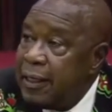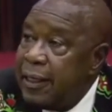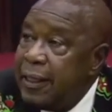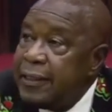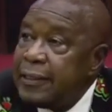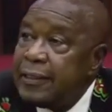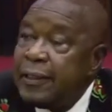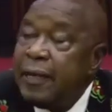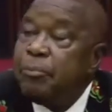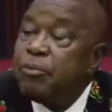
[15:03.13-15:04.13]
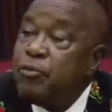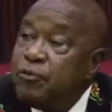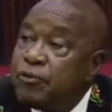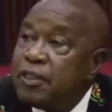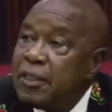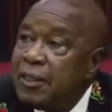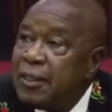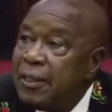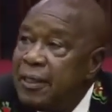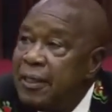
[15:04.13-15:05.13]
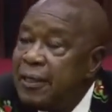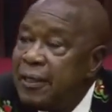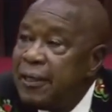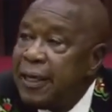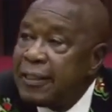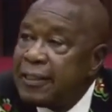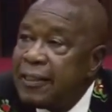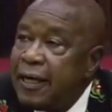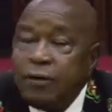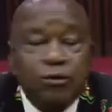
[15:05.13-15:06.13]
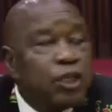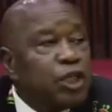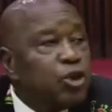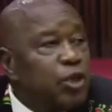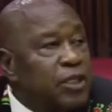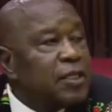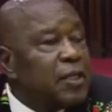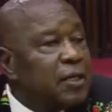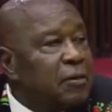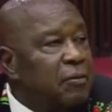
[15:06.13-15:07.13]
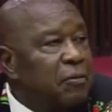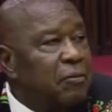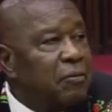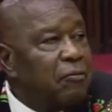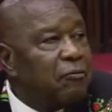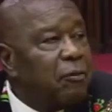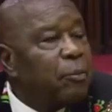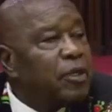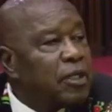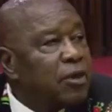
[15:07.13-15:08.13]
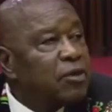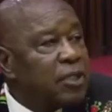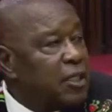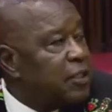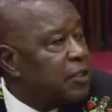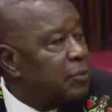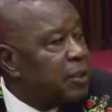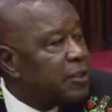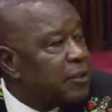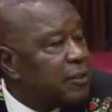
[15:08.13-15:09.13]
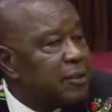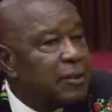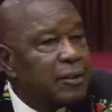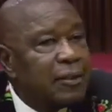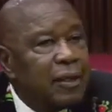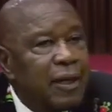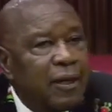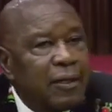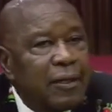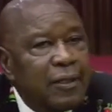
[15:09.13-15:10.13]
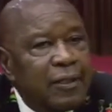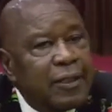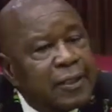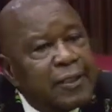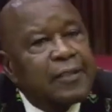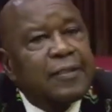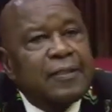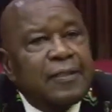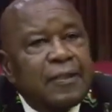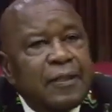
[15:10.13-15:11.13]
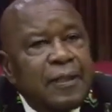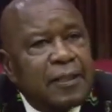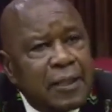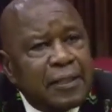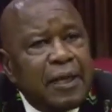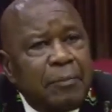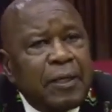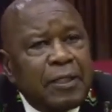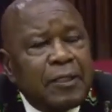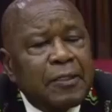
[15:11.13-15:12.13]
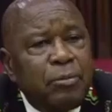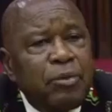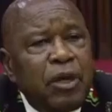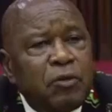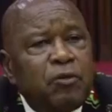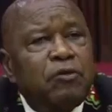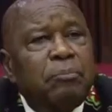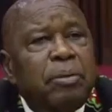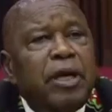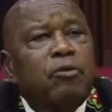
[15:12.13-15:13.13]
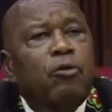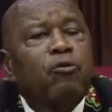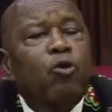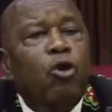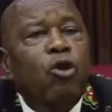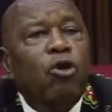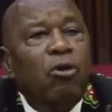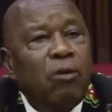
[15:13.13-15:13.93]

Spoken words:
And they proved that they are not a joystick for political daydreamers. This is a state apparatus born out of the pain of war.